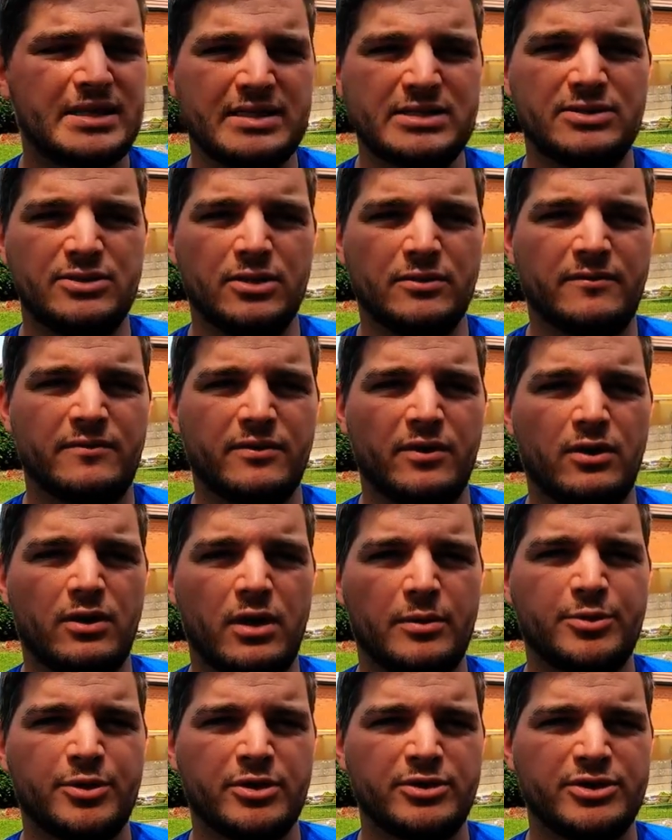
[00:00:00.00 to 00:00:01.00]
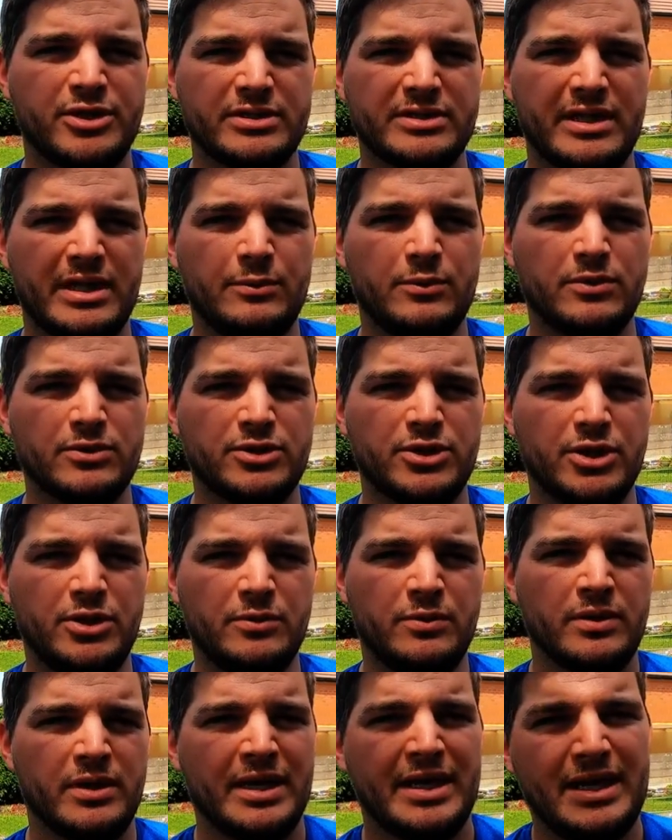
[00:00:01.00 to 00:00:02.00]
setting up for a project that we'll
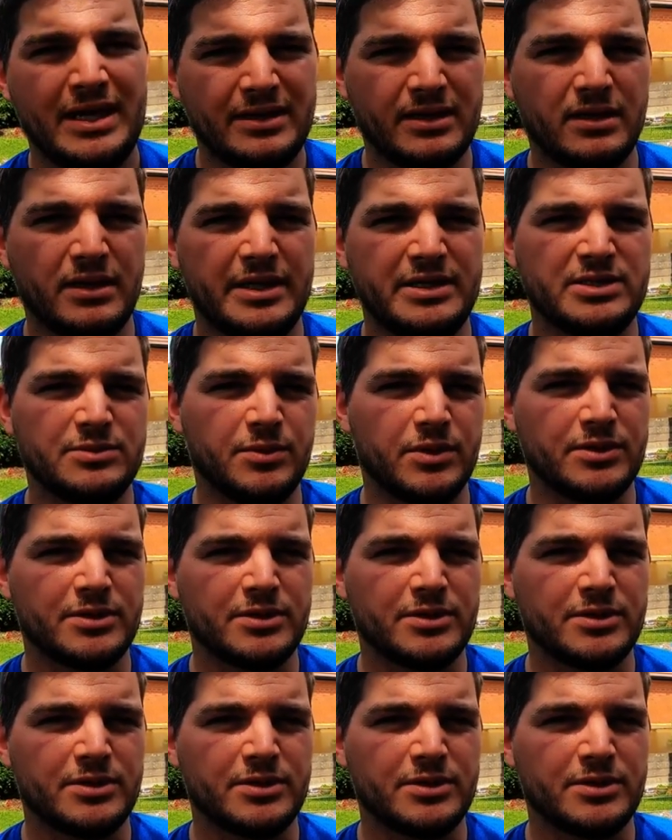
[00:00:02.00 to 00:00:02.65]
do in the later